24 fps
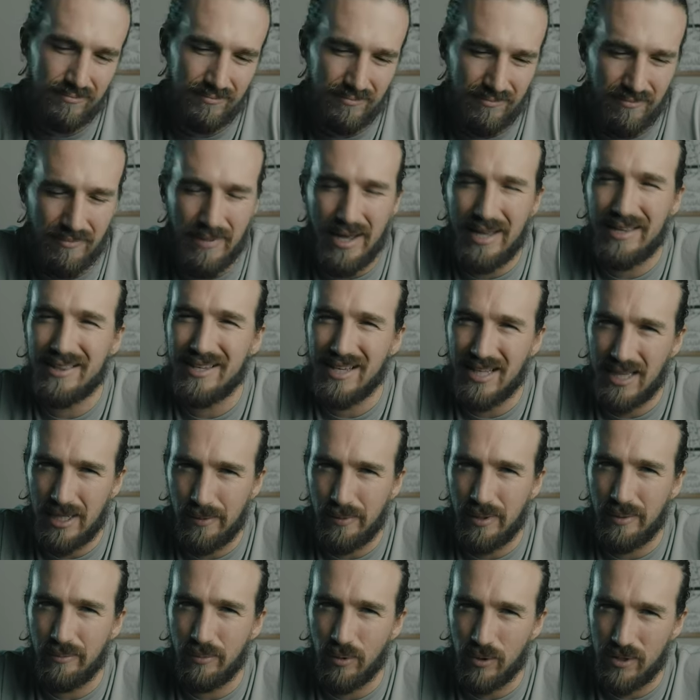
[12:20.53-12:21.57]
make that a
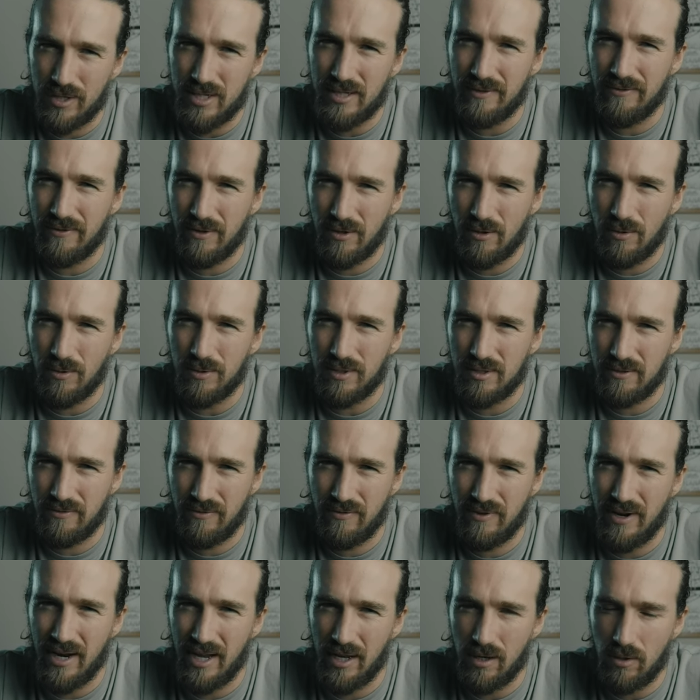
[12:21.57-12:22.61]
little bit more difficult to
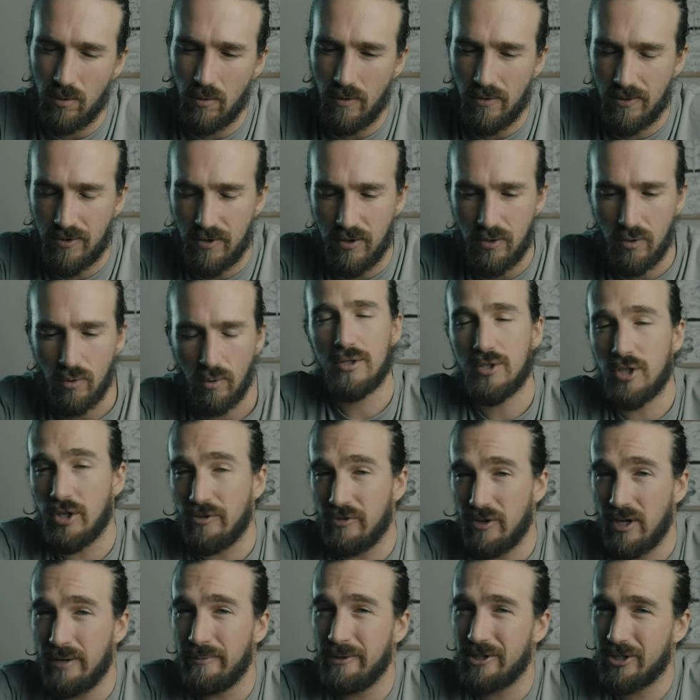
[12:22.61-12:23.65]
finagle with too. So
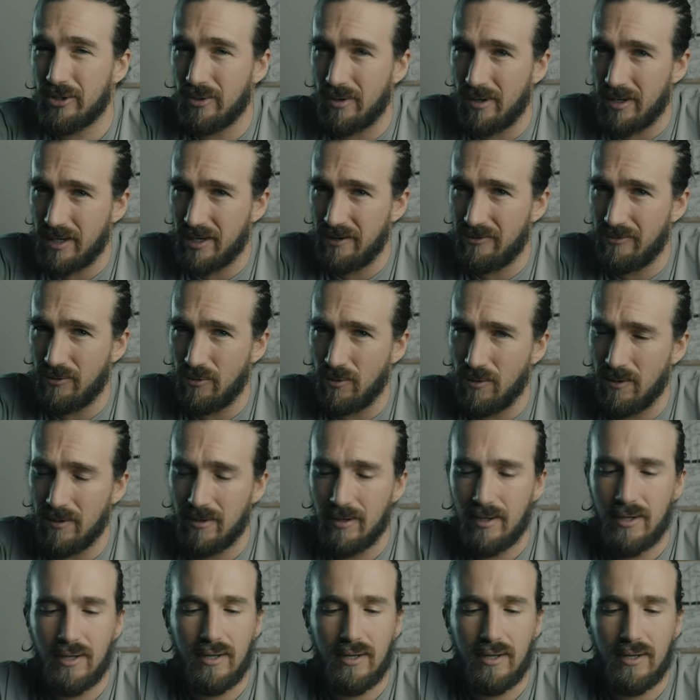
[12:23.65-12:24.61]
for image quality, 4.